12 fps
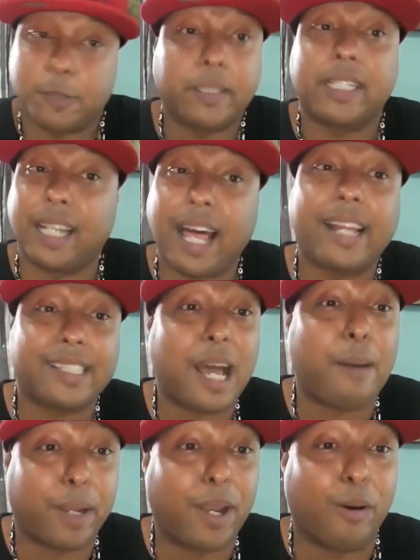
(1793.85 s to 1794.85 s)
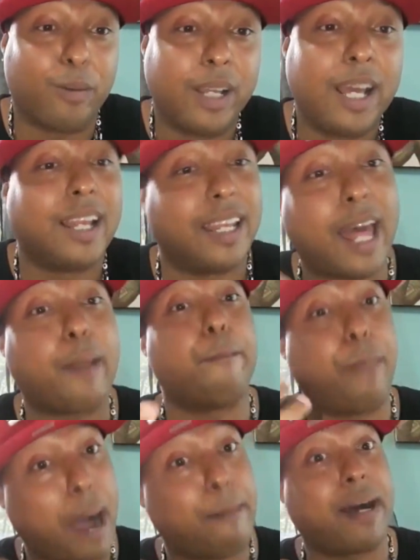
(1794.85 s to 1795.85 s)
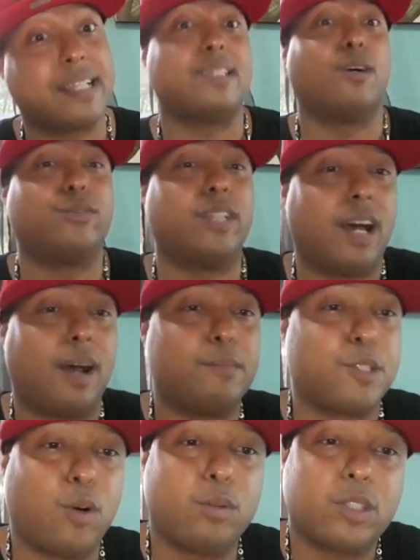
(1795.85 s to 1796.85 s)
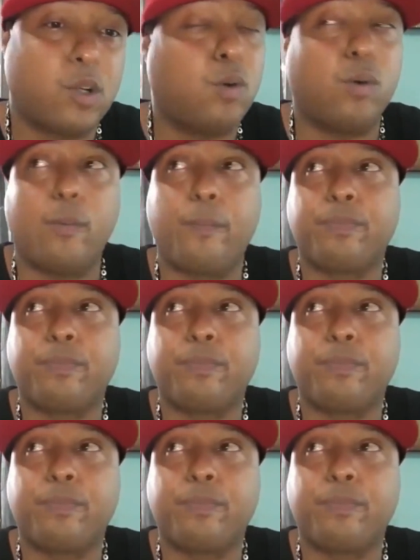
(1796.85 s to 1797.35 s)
spend a lot of time alone, a lot of by myself time. So it's cool.